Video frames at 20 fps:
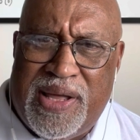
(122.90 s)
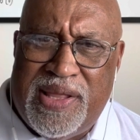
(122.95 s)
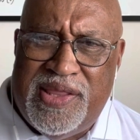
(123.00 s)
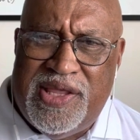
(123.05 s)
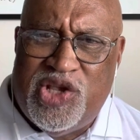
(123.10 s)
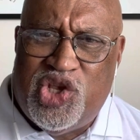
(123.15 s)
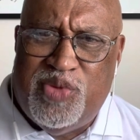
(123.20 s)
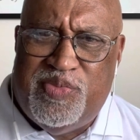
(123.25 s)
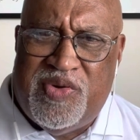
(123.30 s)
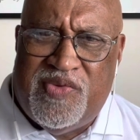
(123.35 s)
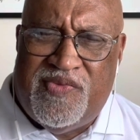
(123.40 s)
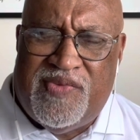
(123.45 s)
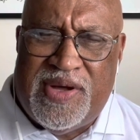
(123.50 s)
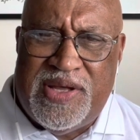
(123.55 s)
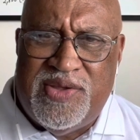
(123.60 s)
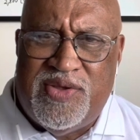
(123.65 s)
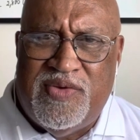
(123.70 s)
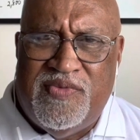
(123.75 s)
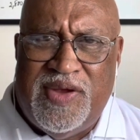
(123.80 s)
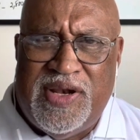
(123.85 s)
the
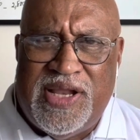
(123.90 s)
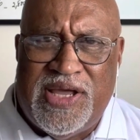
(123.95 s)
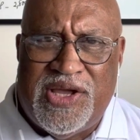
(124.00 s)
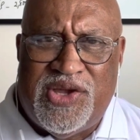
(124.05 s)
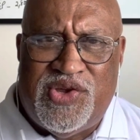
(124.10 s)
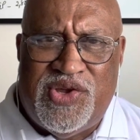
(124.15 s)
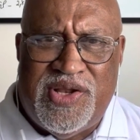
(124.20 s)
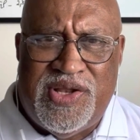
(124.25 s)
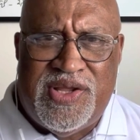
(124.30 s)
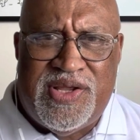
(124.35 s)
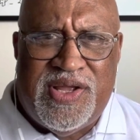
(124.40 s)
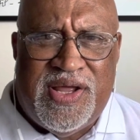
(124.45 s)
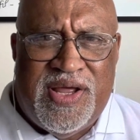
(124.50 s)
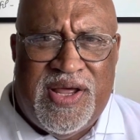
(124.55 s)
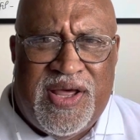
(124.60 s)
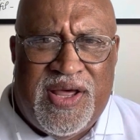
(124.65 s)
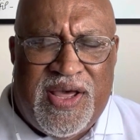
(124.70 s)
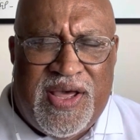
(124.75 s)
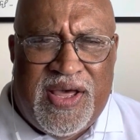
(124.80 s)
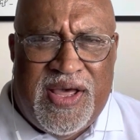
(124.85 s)
Supervisor of Elections.
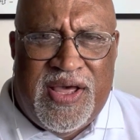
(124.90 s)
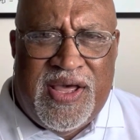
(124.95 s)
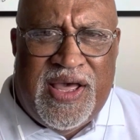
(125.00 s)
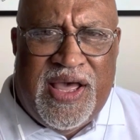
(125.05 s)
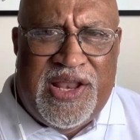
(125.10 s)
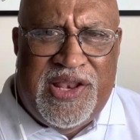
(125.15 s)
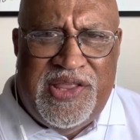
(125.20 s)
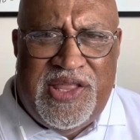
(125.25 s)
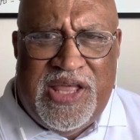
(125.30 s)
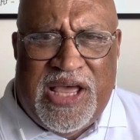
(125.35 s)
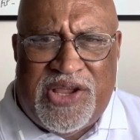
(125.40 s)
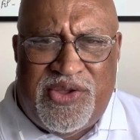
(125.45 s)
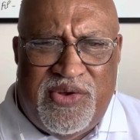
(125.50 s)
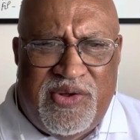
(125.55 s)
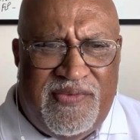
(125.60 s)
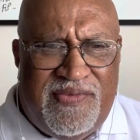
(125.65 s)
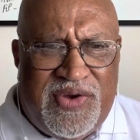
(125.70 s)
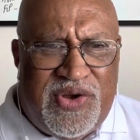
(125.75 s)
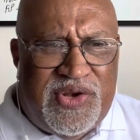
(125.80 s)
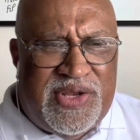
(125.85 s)
And the actual
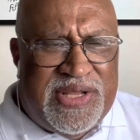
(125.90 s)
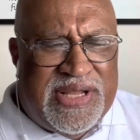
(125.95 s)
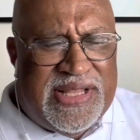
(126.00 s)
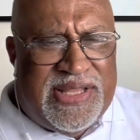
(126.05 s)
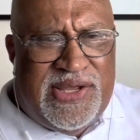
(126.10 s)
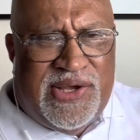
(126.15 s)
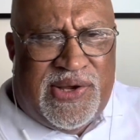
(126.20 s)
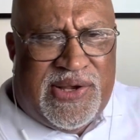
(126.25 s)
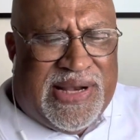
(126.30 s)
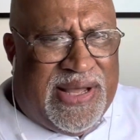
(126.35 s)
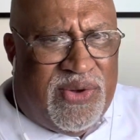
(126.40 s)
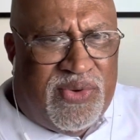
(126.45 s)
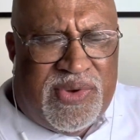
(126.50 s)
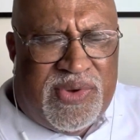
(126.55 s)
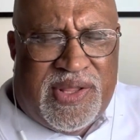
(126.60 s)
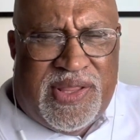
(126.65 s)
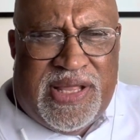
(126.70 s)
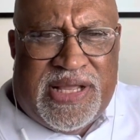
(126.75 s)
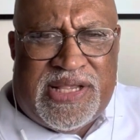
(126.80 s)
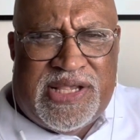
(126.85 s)
voted turnout,
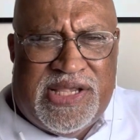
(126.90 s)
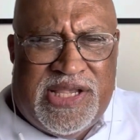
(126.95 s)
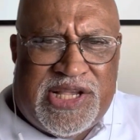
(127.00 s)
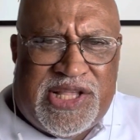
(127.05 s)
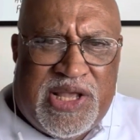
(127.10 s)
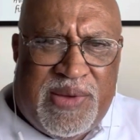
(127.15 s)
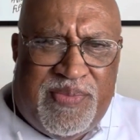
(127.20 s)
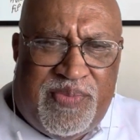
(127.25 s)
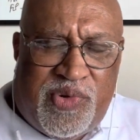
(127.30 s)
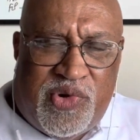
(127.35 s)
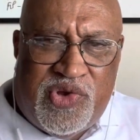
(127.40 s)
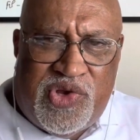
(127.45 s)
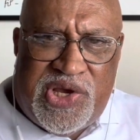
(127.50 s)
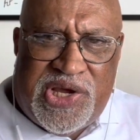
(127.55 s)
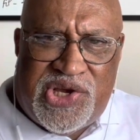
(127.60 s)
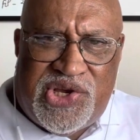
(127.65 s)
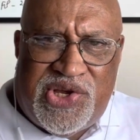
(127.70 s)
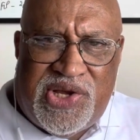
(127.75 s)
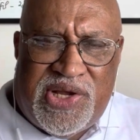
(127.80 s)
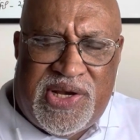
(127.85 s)
that's just a
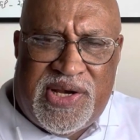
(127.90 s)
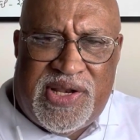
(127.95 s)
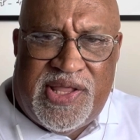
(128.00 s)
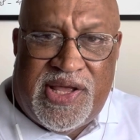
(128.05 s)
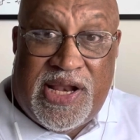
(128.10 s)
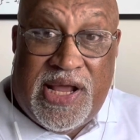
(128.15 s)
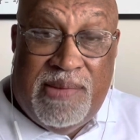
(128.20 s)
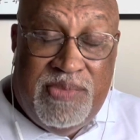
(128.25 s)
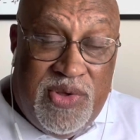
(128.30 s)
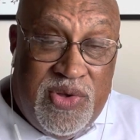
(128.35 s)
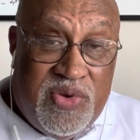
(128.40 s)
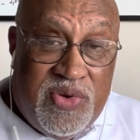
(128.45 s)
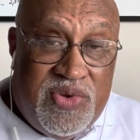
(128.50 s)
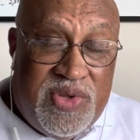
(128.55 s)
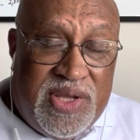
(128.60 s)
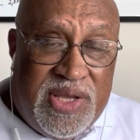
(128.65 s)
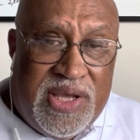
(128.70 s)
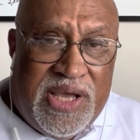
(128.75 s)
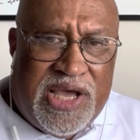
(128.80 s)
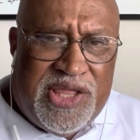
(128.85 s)
projection that I'm
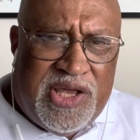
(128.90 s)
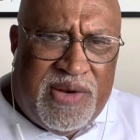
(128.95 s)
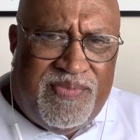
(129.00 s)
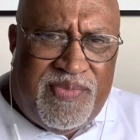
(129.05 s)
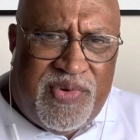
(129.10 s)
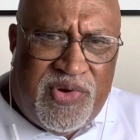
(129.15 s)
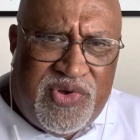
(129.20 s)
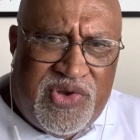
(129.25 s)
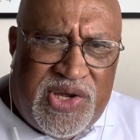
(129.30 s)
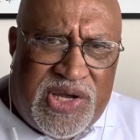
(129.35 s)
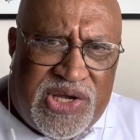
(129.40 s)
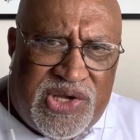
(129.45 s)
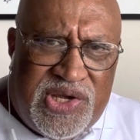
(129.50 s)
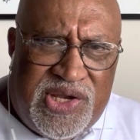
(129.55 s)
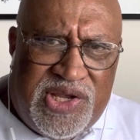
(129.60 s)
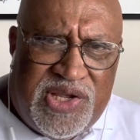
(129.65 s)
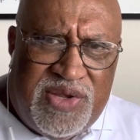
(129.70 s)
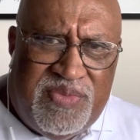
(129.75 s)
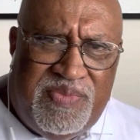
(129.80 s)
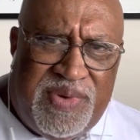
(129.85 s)
using, and that projection
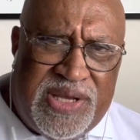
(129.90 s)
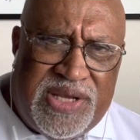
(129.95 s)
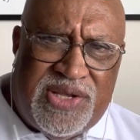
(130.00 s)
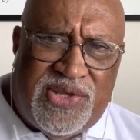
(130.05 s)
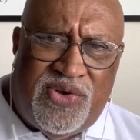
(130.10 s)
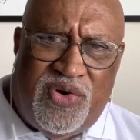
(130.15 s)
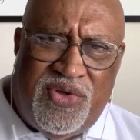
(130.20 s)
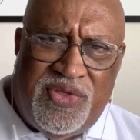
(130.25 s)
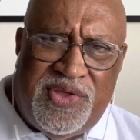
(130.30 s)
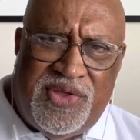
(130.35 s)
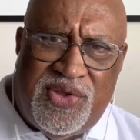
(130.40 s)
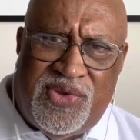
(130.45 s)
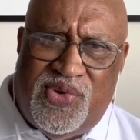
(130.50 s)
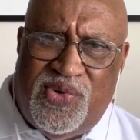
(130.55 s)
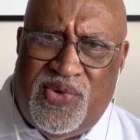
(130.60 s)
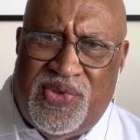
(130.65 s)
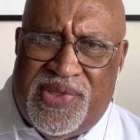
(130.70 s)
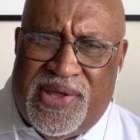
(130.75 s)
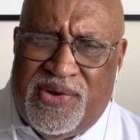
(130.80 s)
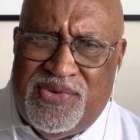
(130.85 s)
is based on the
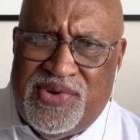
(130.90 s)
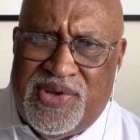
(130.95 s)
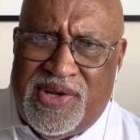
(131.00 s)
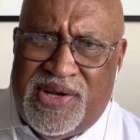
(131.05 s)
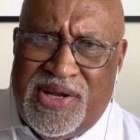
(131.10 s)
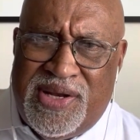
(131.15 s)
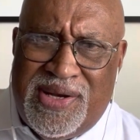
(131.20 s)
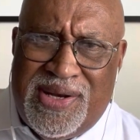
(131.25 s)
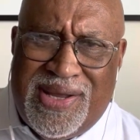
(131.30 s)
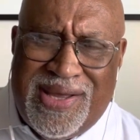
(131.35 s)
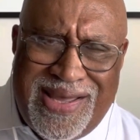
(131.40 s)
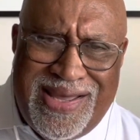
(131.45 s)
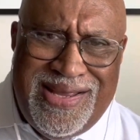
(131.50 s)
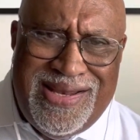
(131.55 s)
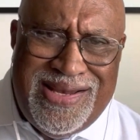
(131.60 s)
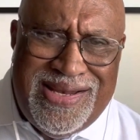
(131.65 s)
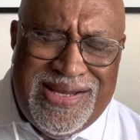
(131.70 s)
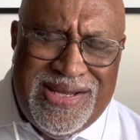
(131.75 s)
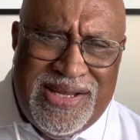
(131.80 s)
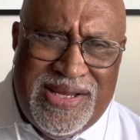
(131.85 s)

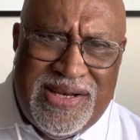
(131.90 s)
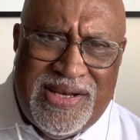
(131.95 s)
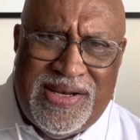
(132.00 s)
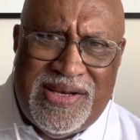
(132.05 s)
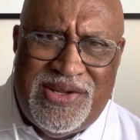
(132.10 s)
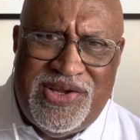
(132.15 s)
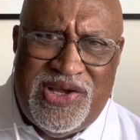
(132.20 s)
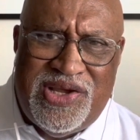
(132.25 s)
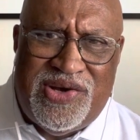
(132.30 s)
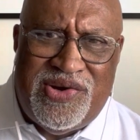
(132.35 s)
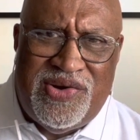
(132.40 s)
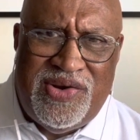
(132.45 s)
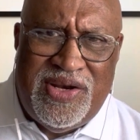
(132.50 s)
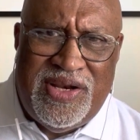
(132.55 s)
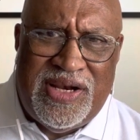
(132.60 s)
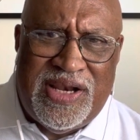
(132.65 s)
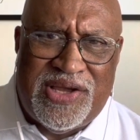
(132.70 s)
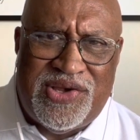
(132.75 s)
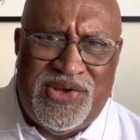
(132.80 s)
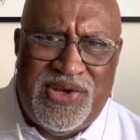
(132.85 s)
2018 general
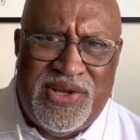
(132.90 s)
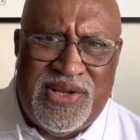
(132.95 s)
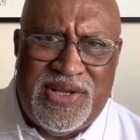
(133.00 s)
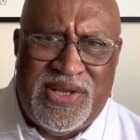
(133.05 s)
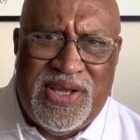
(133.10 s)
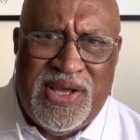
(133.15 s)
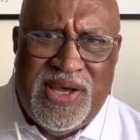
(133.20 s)
elections,